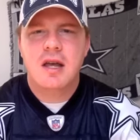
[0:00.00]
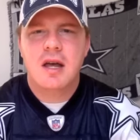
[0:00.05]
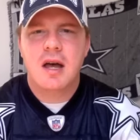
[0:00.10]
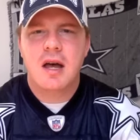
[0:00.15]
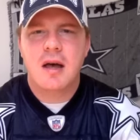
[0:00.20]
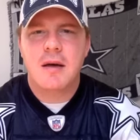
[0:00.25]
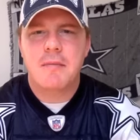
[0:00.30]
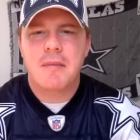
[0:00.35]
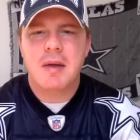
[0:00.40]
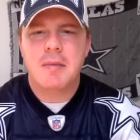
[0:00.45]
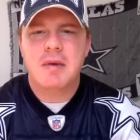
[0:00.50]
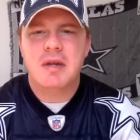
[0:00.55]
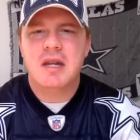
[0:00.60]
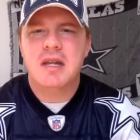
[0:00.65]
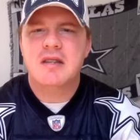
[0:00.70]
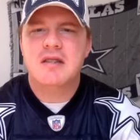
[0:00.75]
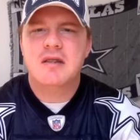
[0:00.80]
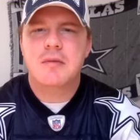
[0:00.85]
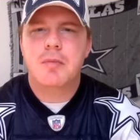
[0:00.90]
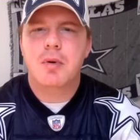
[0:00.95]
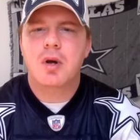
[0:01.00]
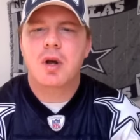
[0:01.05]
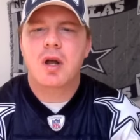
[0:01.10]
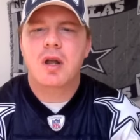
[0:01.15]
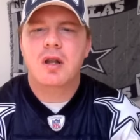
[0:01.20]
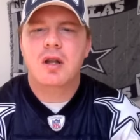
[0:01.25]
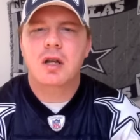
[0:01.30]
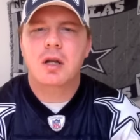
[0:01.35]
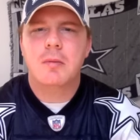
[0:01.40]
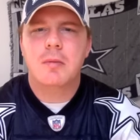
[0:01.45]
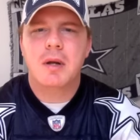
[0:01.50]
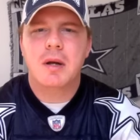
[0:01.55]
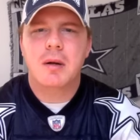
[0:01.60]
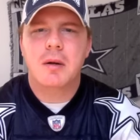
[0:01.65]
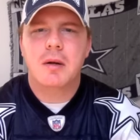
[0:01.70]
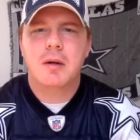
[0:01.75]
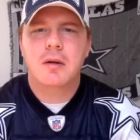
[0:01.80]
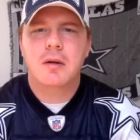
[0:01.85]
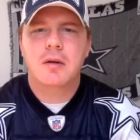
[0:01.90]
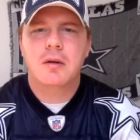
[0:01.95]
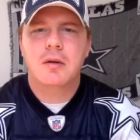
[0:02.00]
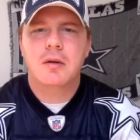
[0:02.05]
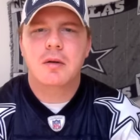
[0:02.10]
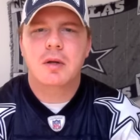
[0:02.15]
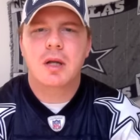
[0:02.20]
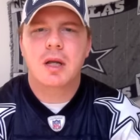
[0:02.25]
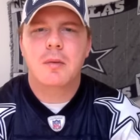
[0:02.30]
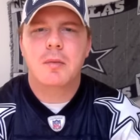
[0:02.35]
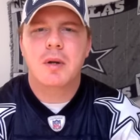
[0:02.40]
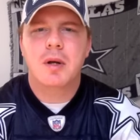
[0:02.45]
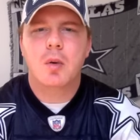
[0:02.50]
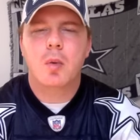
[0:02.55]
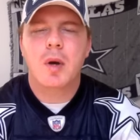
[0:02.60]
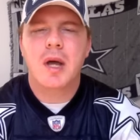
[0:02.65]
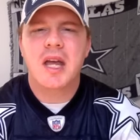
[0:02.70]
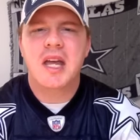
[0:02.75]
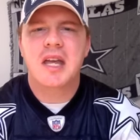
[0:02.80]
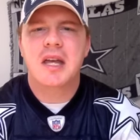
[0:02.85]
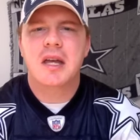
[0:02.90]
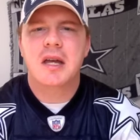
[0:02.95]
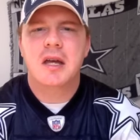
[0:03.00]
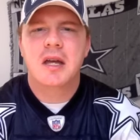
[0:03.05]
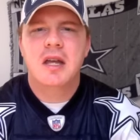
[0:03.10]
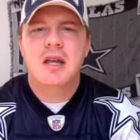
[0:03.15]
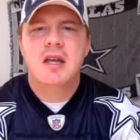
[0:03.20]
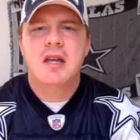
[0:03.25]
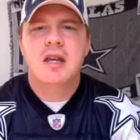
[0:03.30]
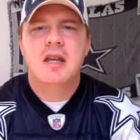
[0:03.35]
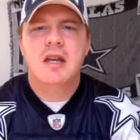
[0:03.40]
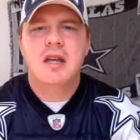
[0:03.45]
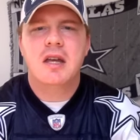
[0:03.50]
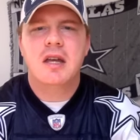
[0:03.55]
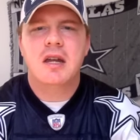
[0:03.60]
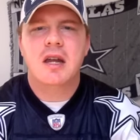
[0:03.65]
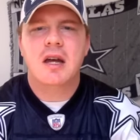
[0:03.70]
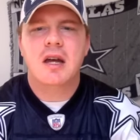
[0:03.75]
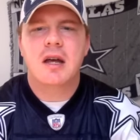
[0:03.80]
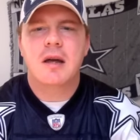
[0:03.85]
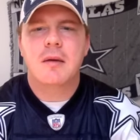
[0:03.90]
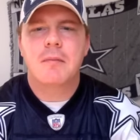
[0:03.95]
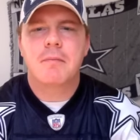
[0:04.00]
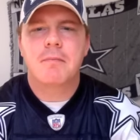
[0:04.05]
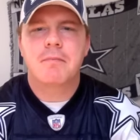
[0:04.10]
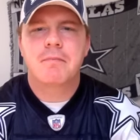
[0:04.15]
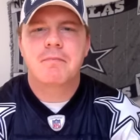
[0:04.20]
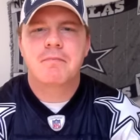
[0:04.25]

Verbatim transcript: uh, maybe needs to put on a little bit of, a little bit of weight and um,